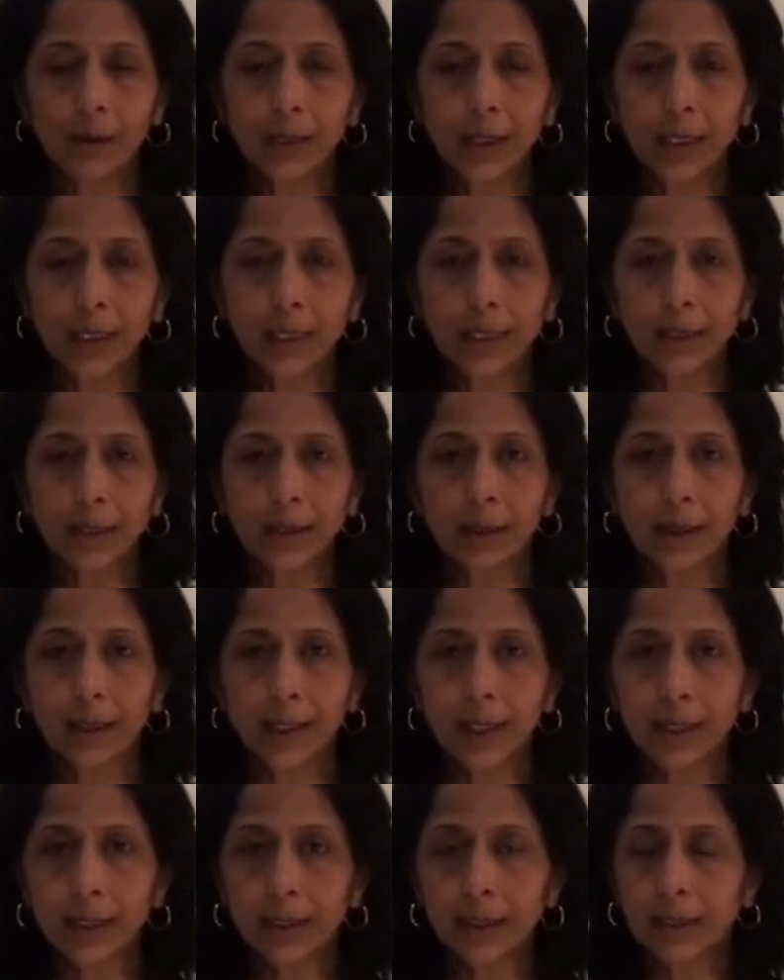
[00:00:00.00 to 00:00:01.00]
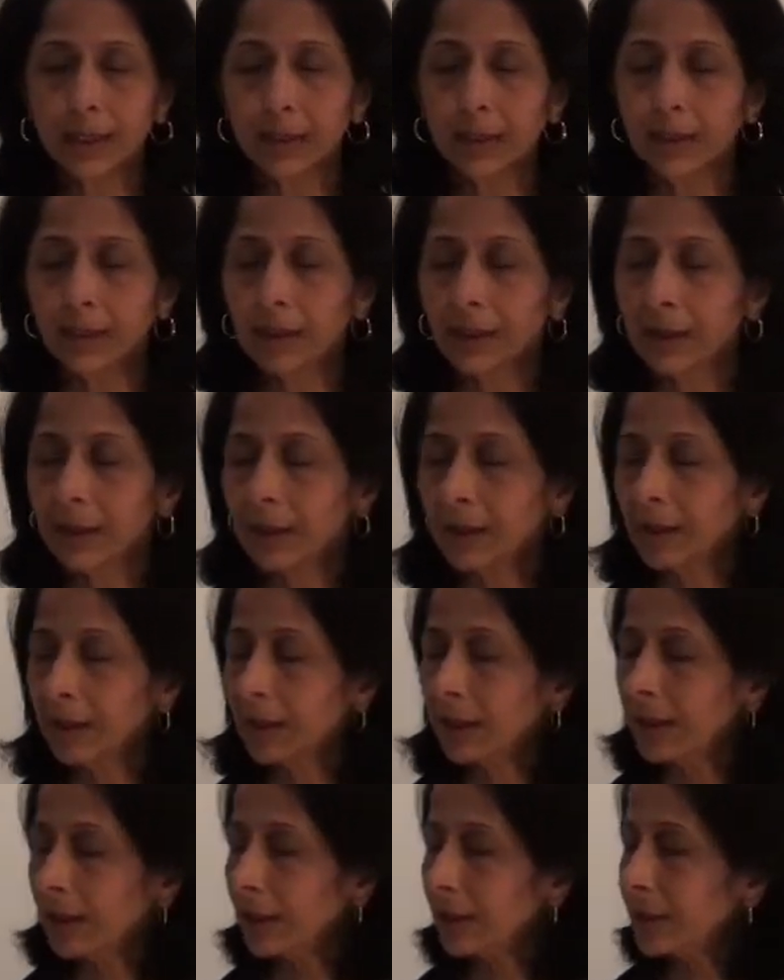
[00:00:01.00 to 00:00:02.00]
release the hands.
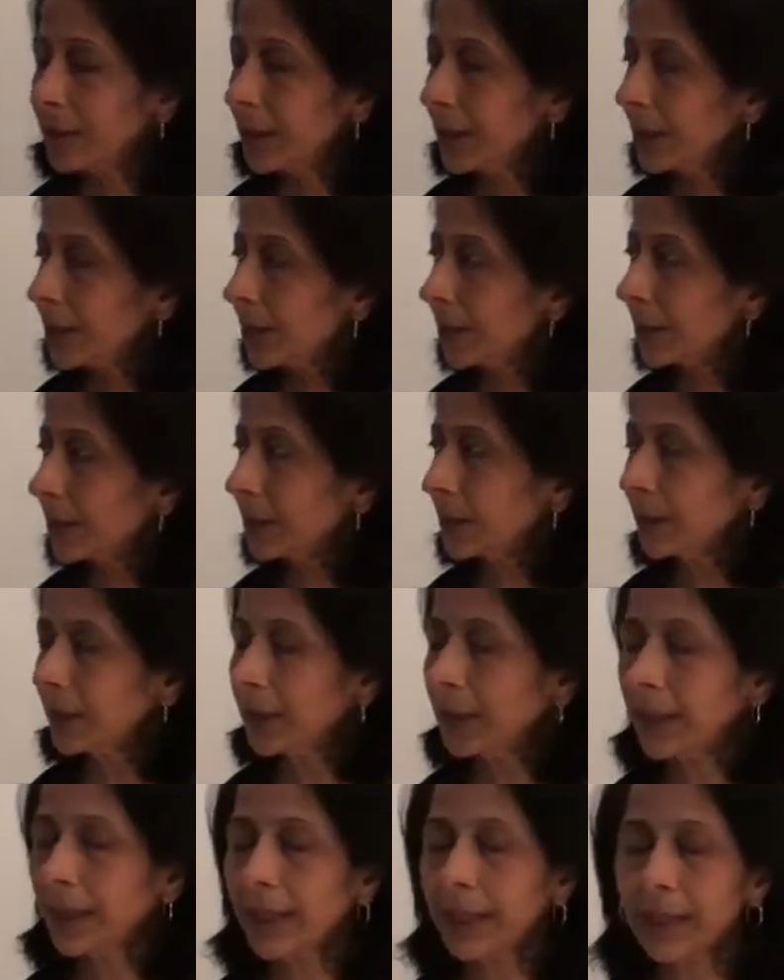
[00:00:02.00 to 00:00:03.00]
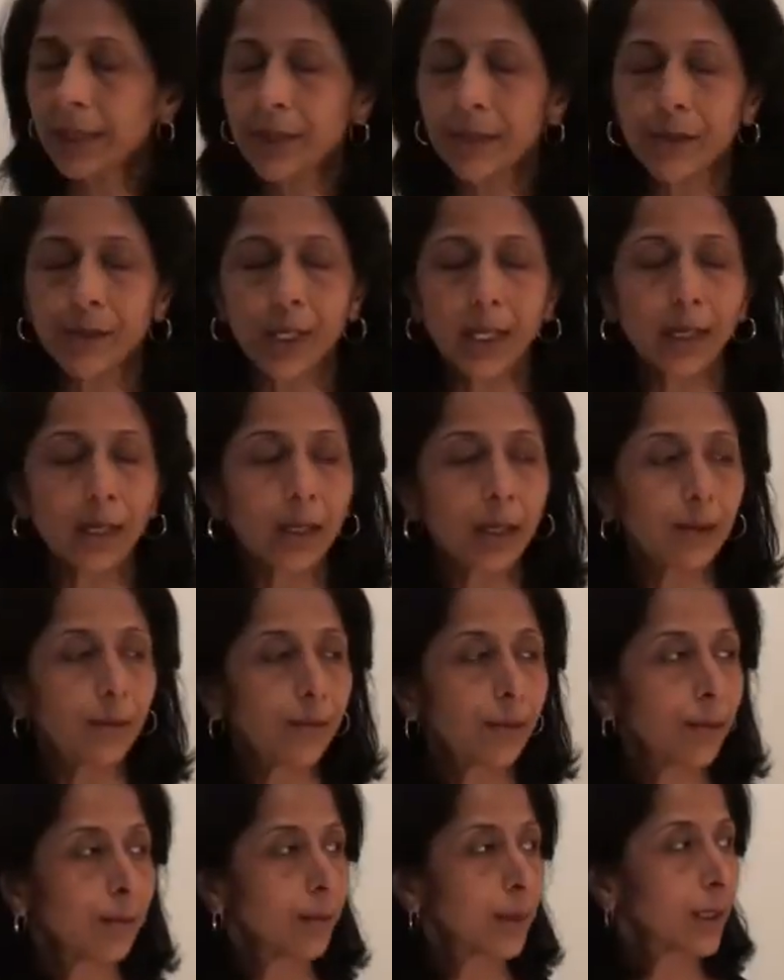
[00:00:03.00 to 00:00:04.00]
Just roll the head gently
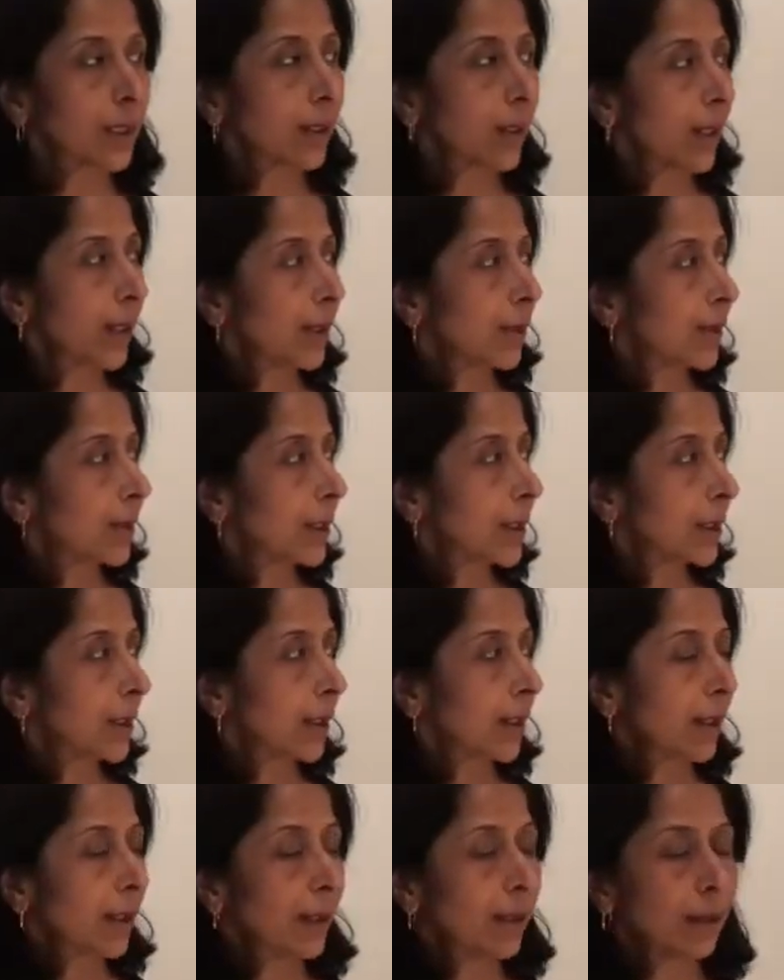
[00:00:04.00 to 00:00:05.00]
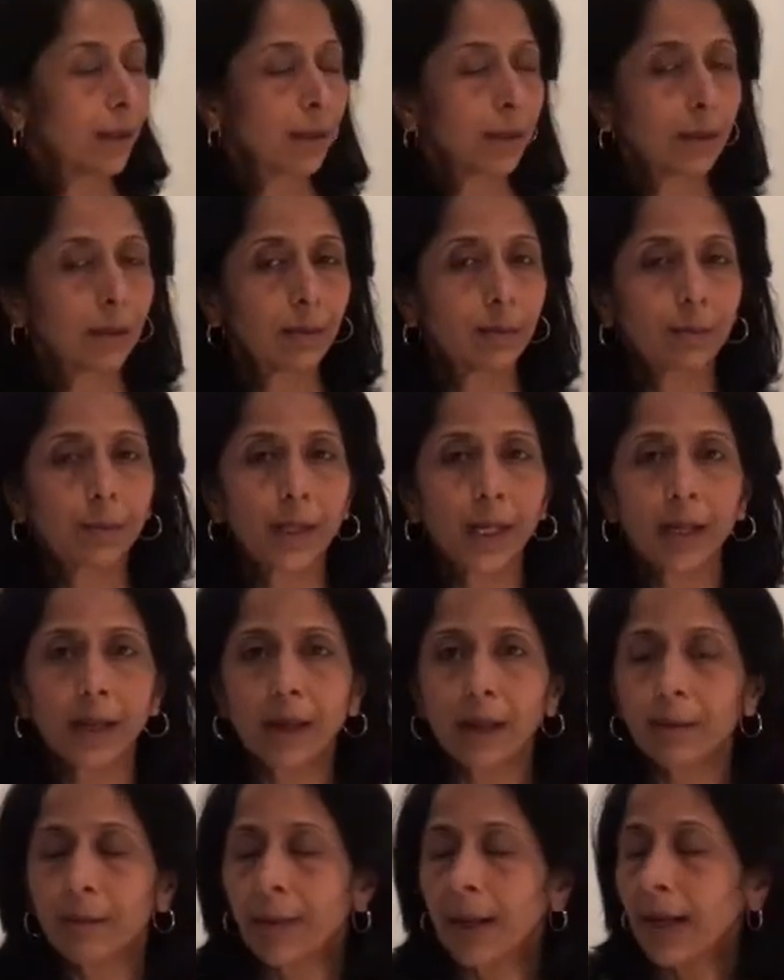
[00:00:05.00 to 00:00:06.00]
from side to side,
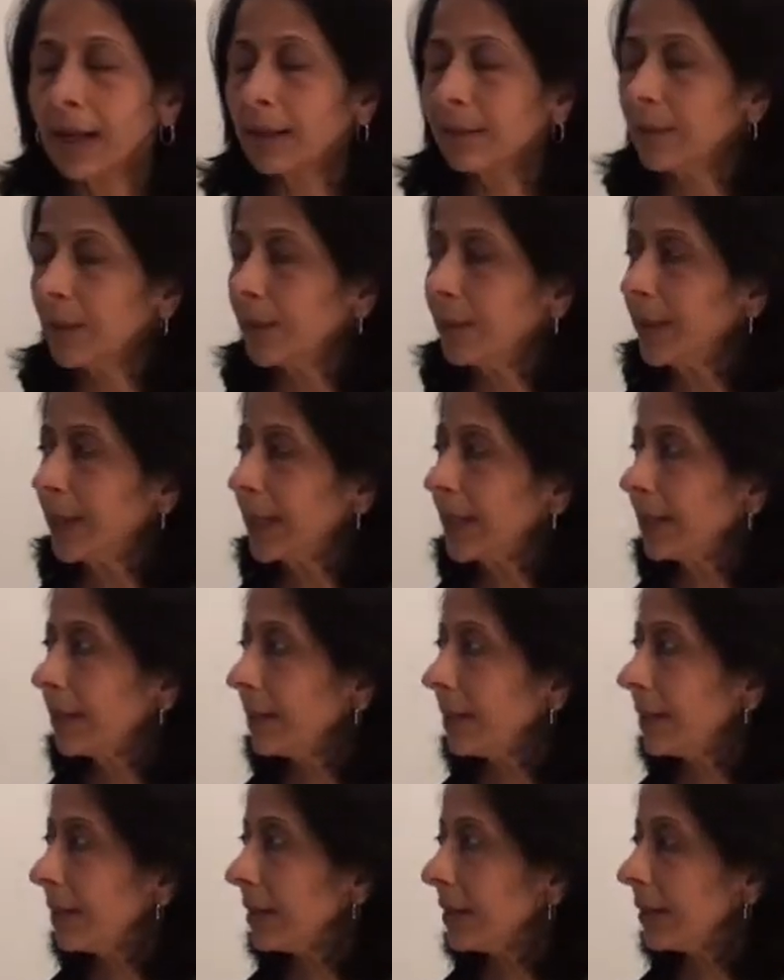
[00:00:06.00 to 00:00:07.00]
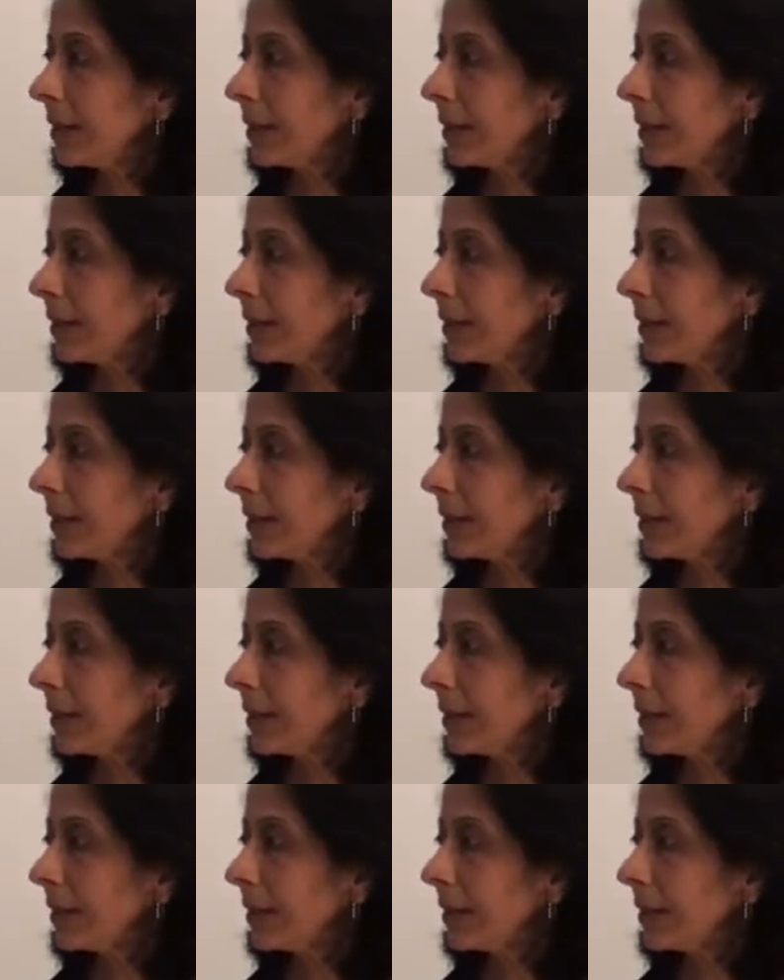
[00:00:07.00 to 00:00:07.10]
bringing back mobility.